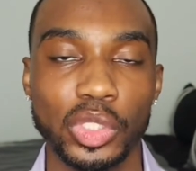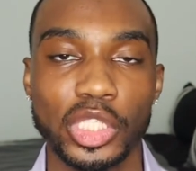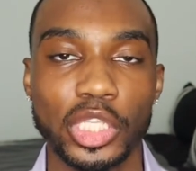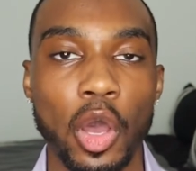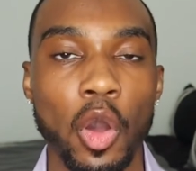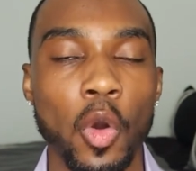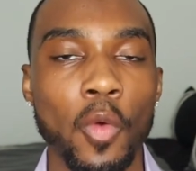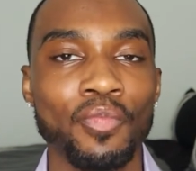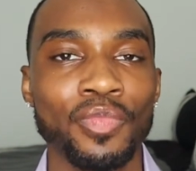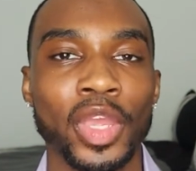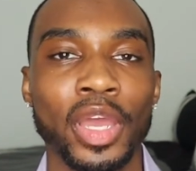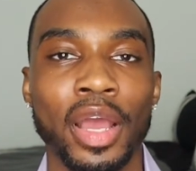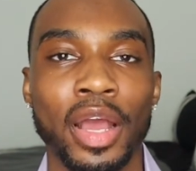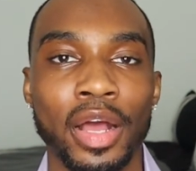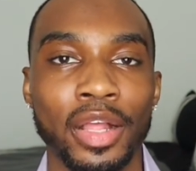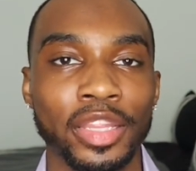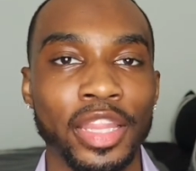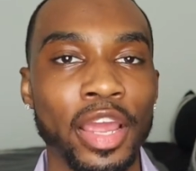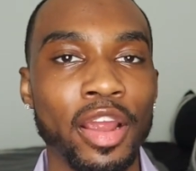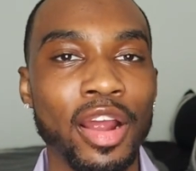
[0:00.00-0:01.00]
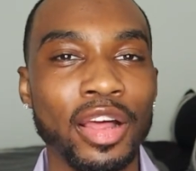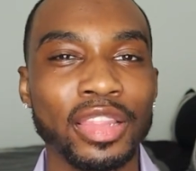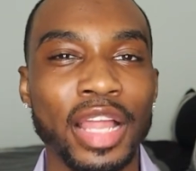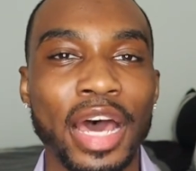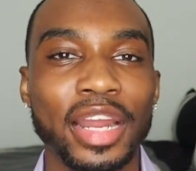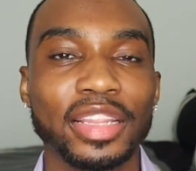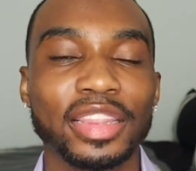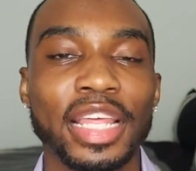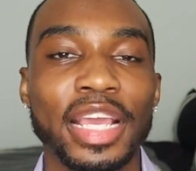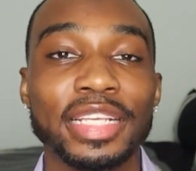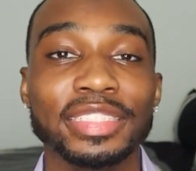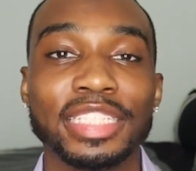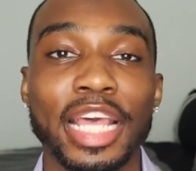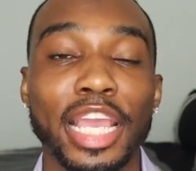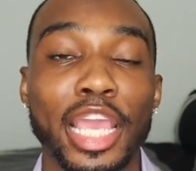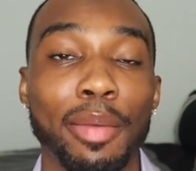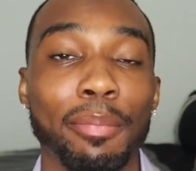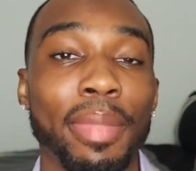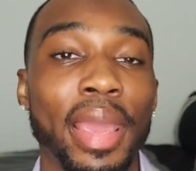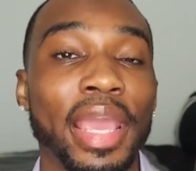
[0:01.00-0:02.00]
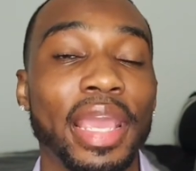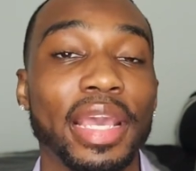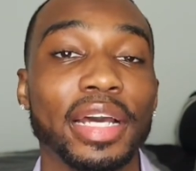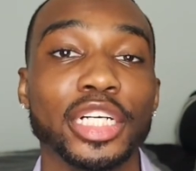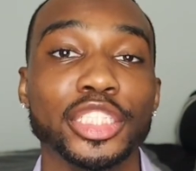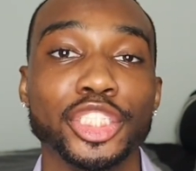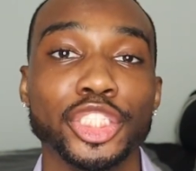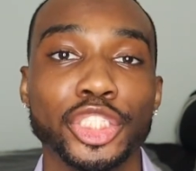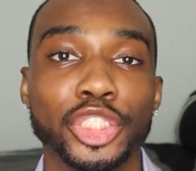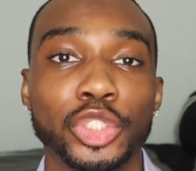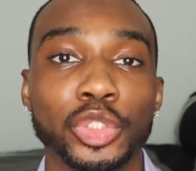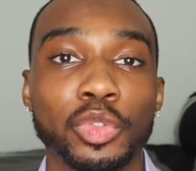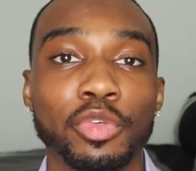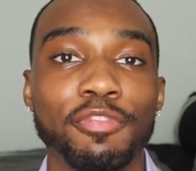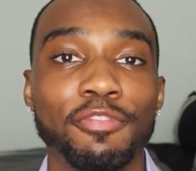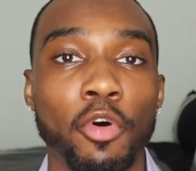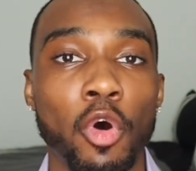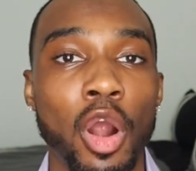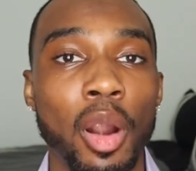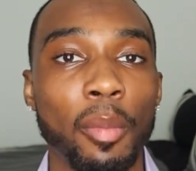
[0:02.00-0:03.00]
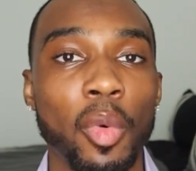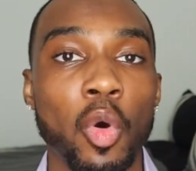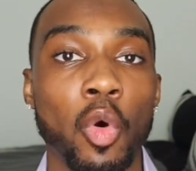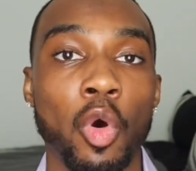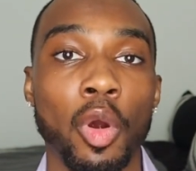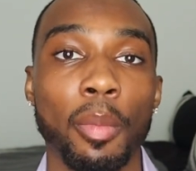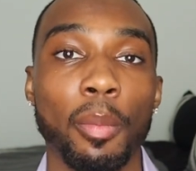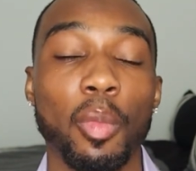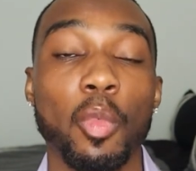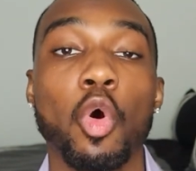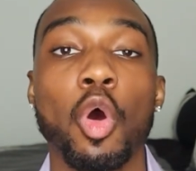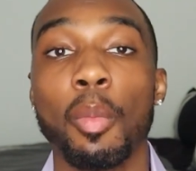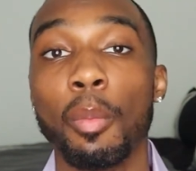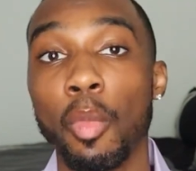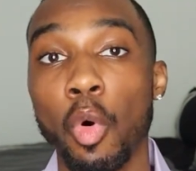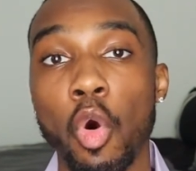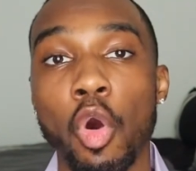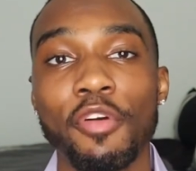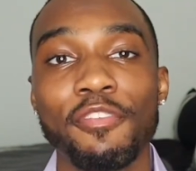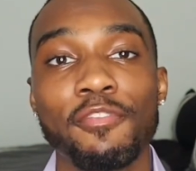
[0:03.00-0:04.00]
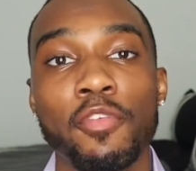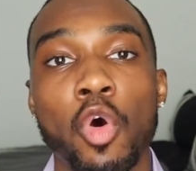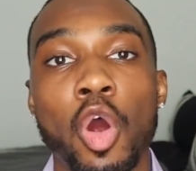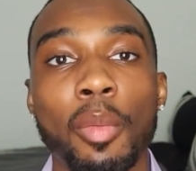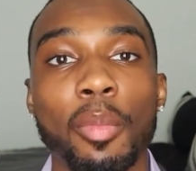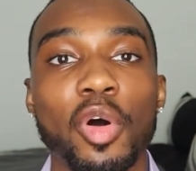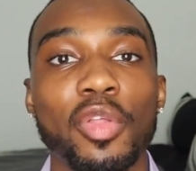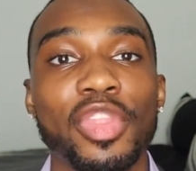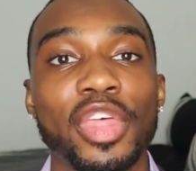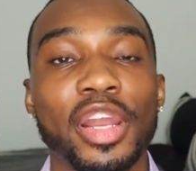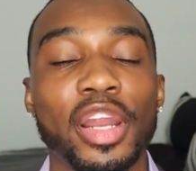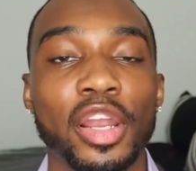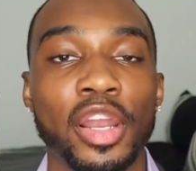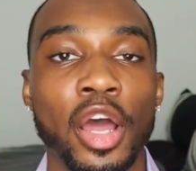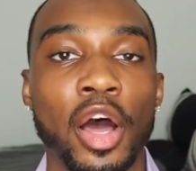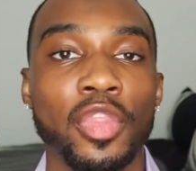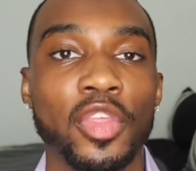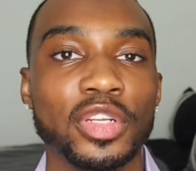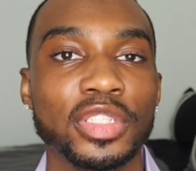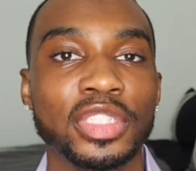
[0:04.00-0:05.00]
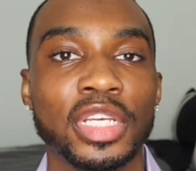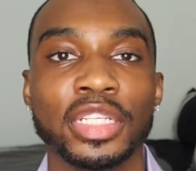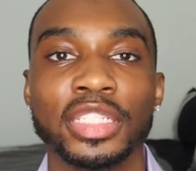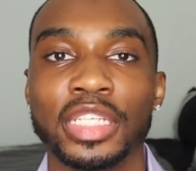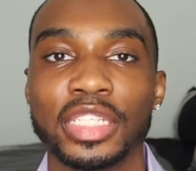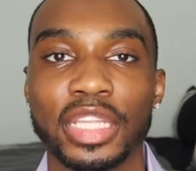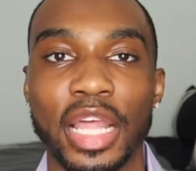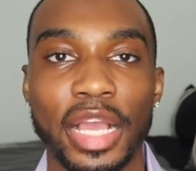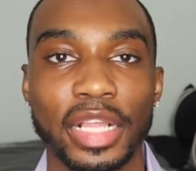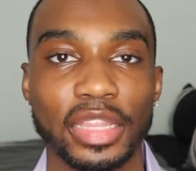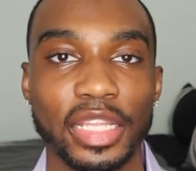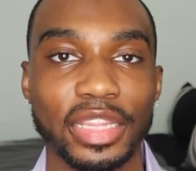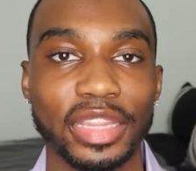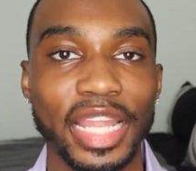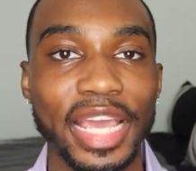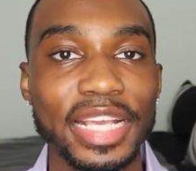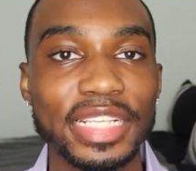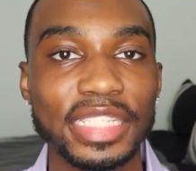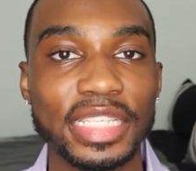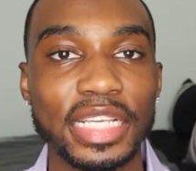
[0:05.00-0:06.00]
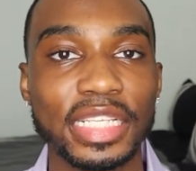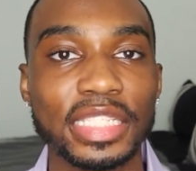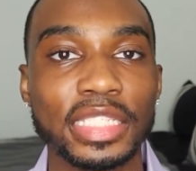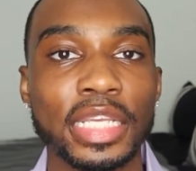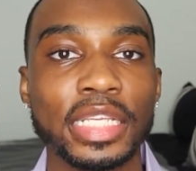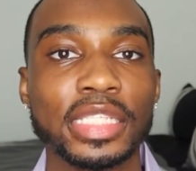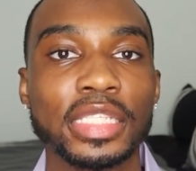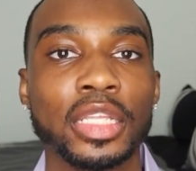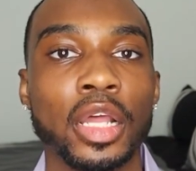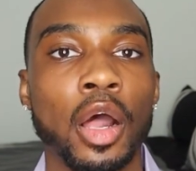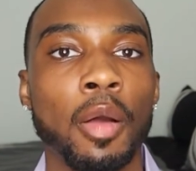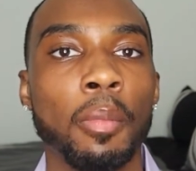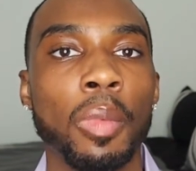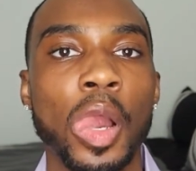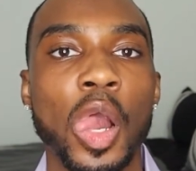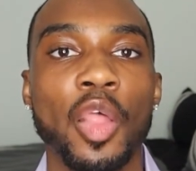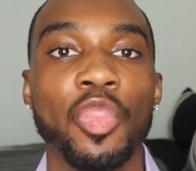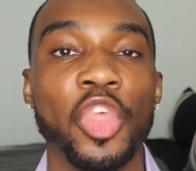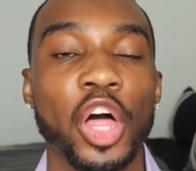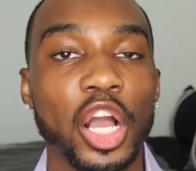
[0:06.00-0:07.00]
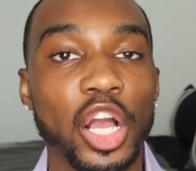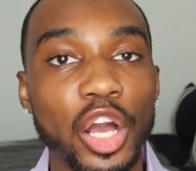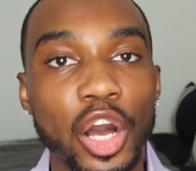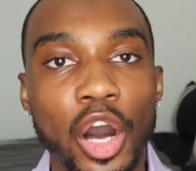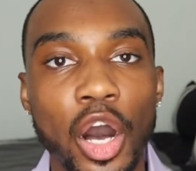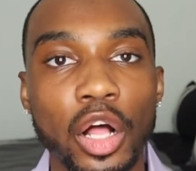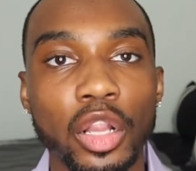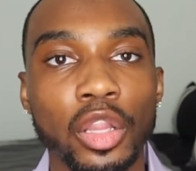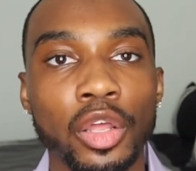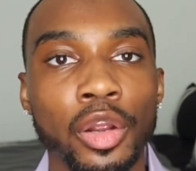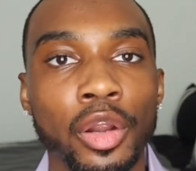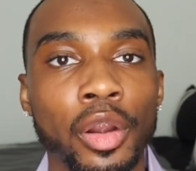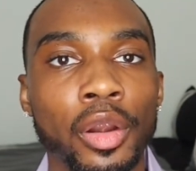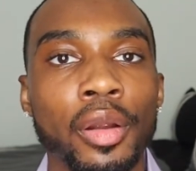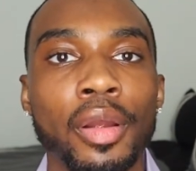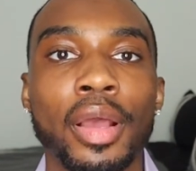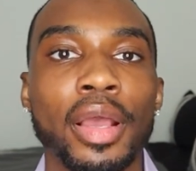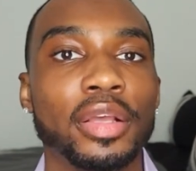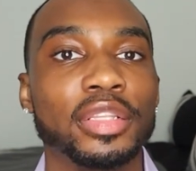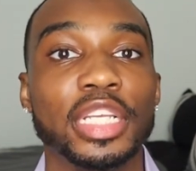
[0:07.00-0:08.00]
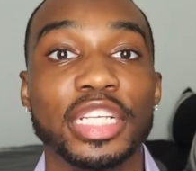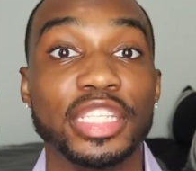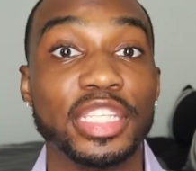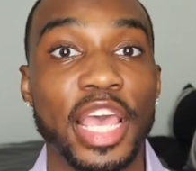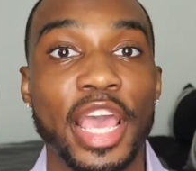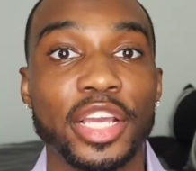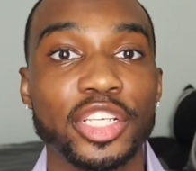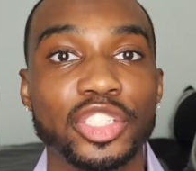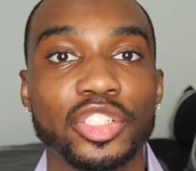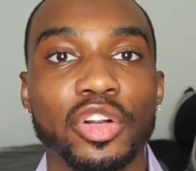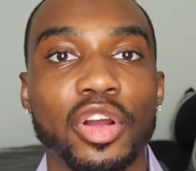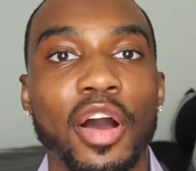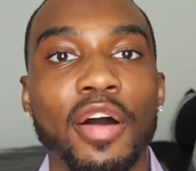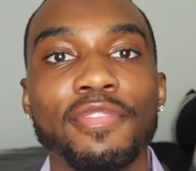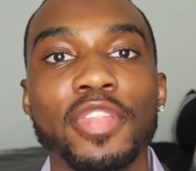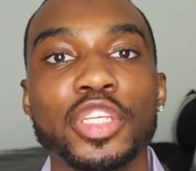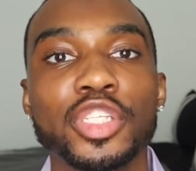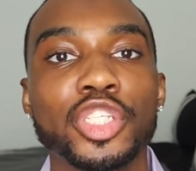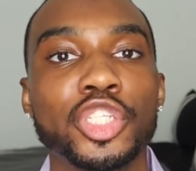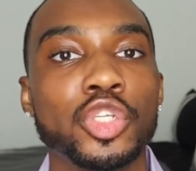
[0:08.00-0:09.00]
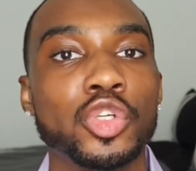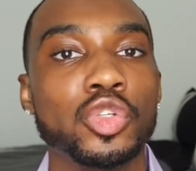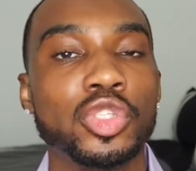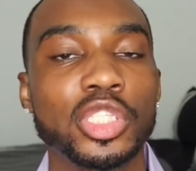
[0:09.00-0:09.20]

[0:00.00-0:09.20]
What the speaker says: So there are a lot of things that can make a shoe formal or more formal than another, such as like the lacing system, the color, the texture of the shoe.